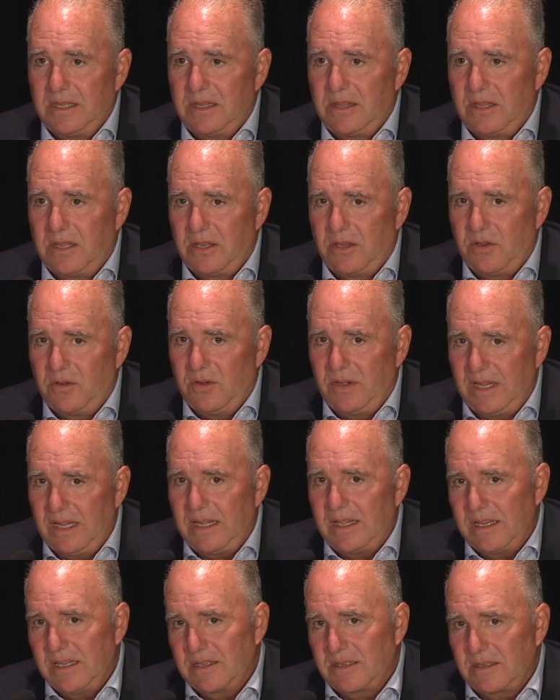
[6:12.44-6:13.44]
the
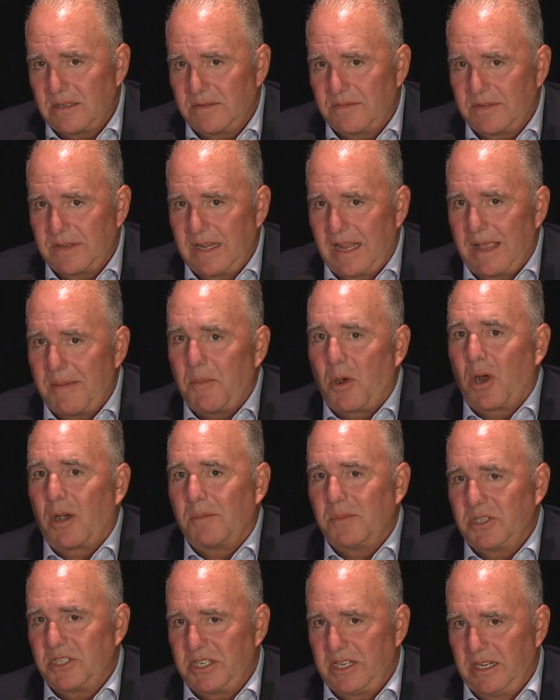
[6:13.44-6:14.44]
uniqueness of an
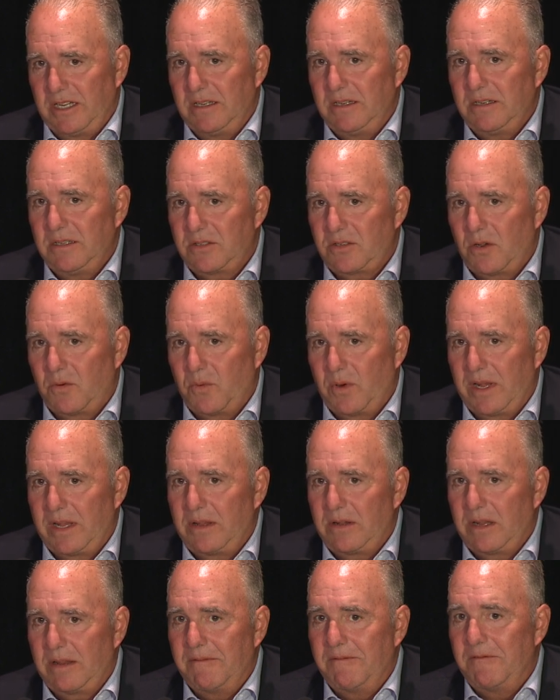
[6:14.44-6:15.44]
MR machine so we
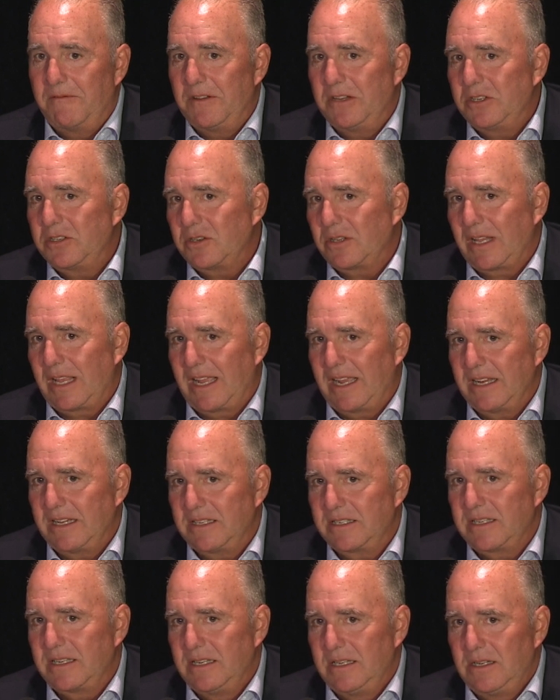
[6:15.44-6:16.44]
can
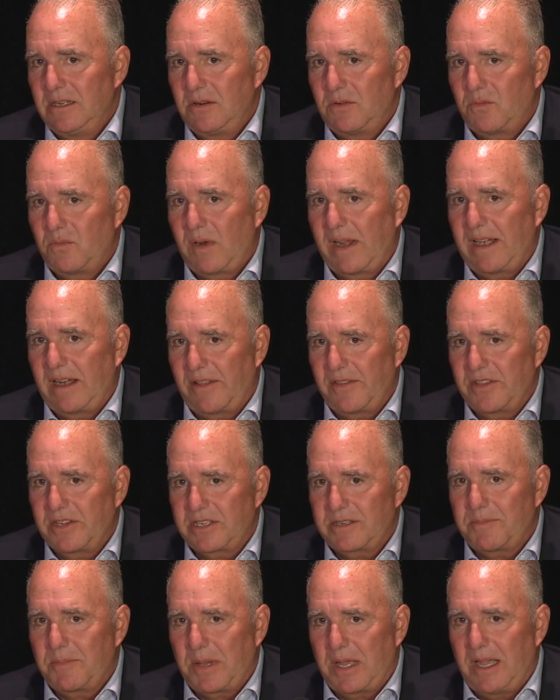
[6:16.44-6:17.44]
visualize right on the
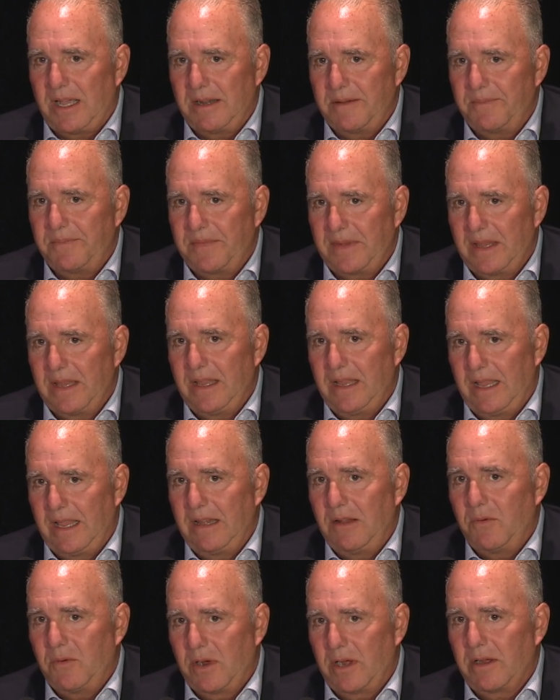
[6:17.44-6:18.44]
spot
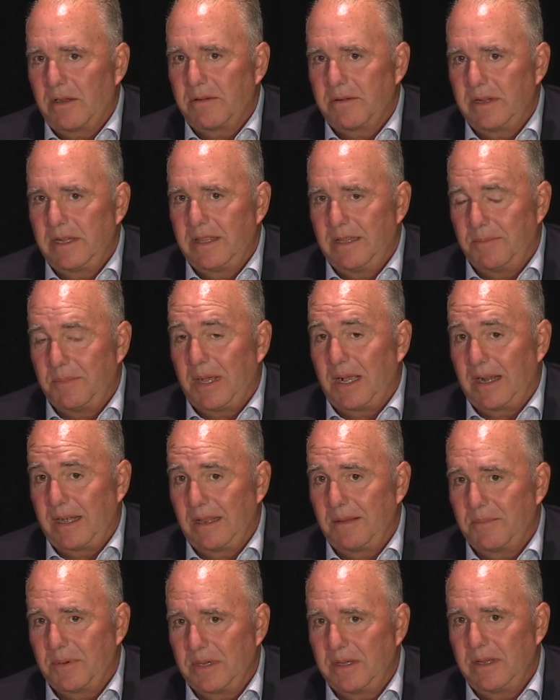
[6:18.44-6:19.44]
anywhere in the
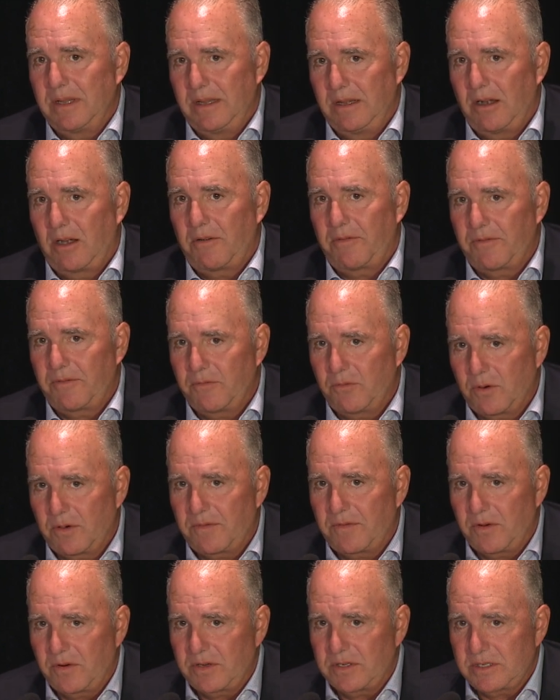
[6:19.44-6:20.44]
body, but in our, we're
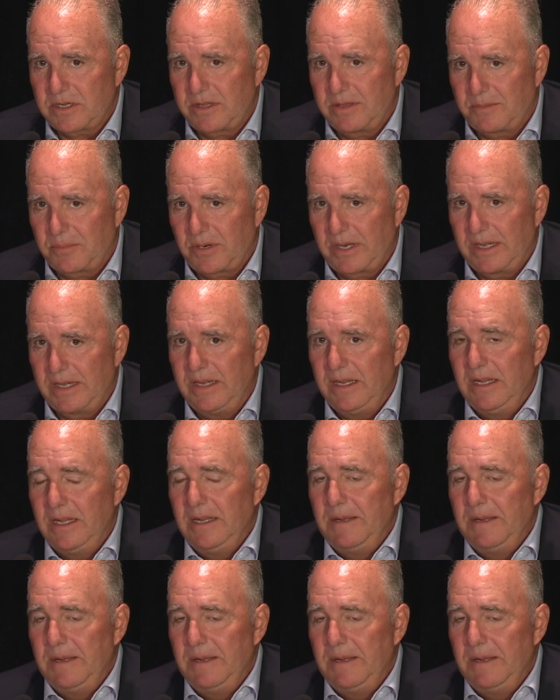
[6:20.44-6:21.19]
focused on the brain.